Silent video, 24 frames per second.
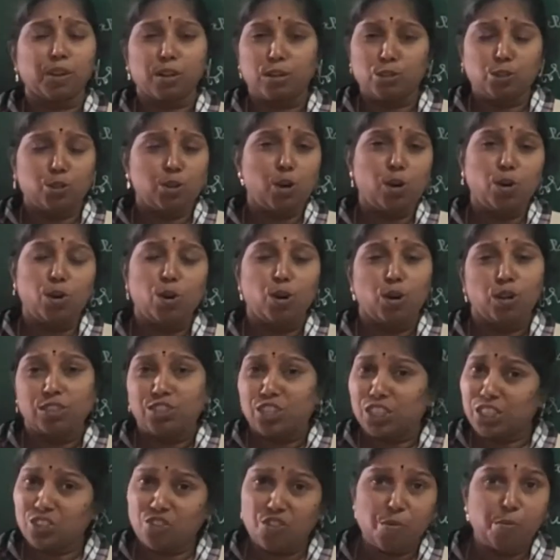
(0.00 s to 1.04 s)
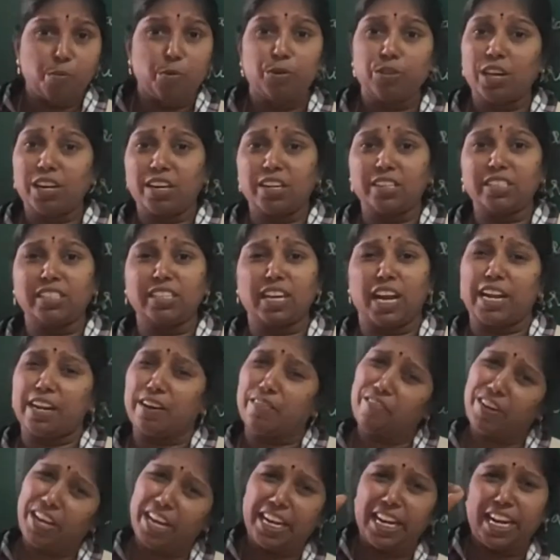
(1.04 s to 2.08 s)
So just remove the dress
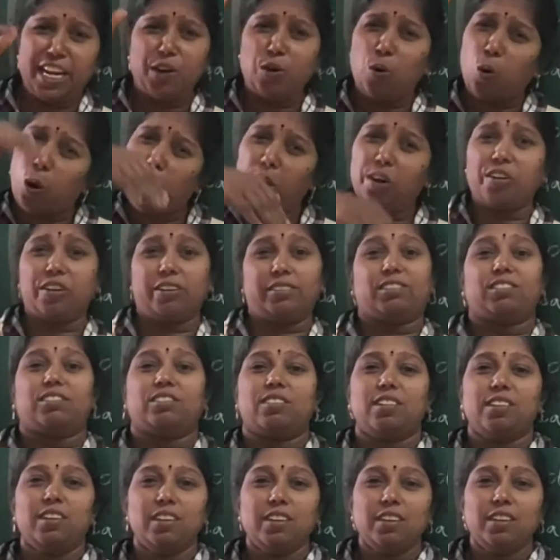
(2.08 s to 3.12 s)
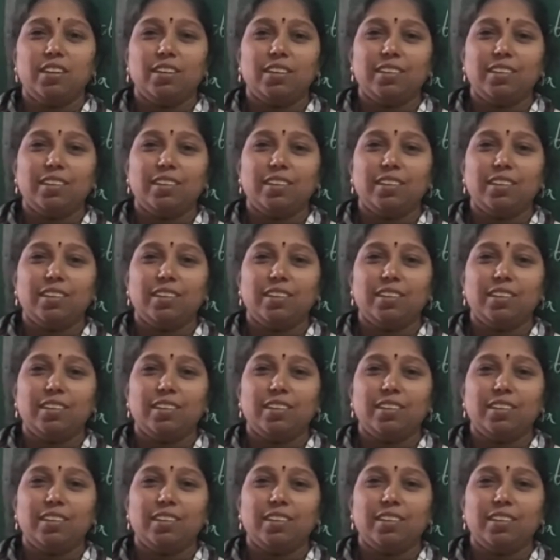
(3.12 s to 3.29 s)
and wear the old dress.